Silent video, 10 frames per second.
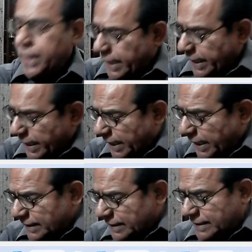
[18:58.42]

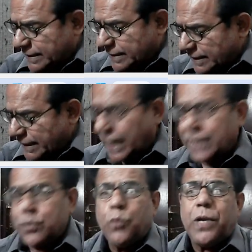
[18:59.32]
And this is the
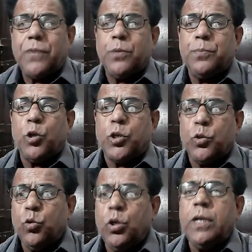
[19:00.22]
end of our
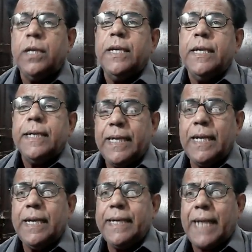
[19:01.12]
module.
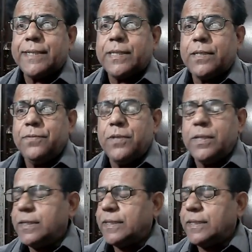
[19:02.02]
Till next, this